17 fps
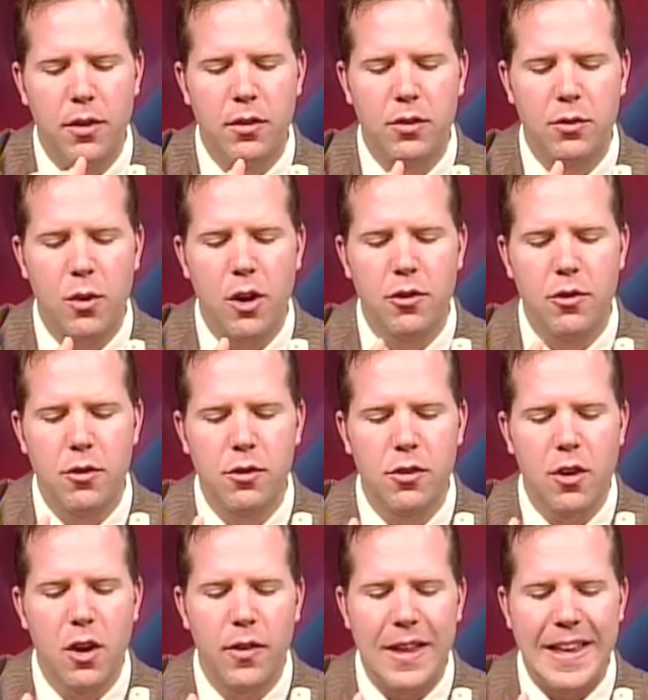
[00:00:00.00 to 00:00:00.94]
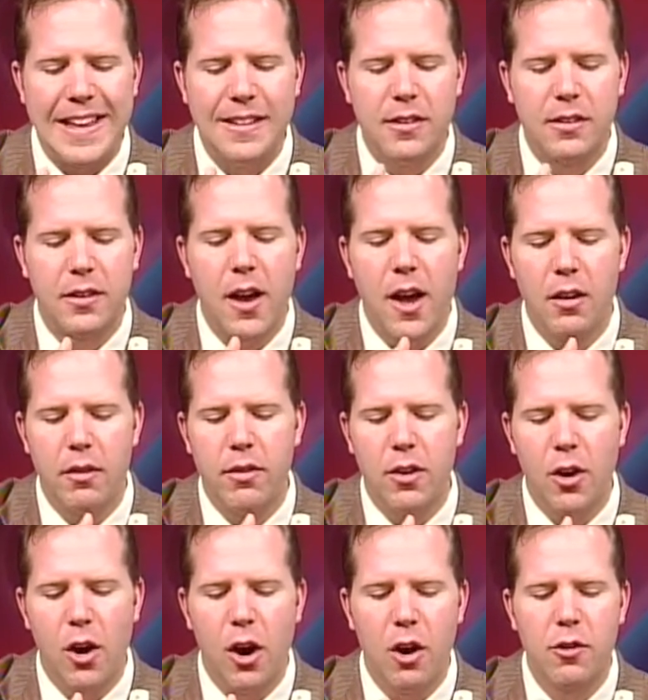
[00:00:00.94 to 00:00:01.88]
the structures on the inside of
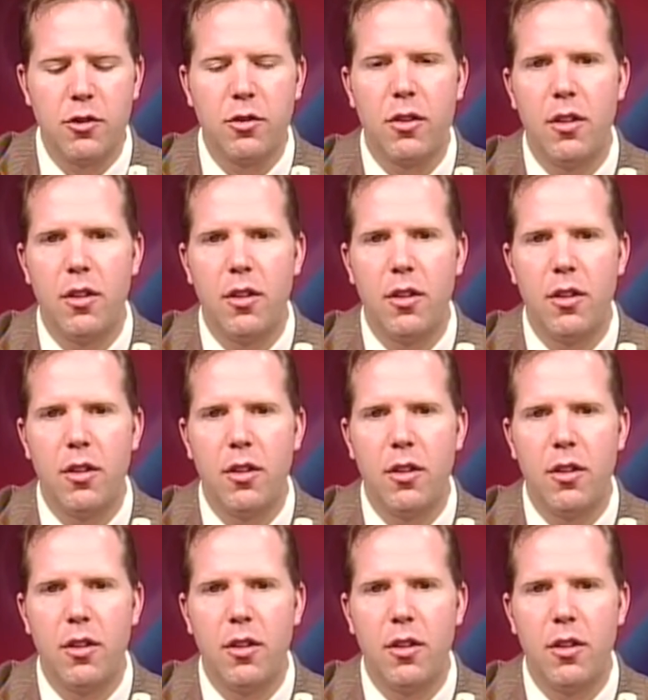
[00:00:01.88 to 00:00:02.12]
the arch,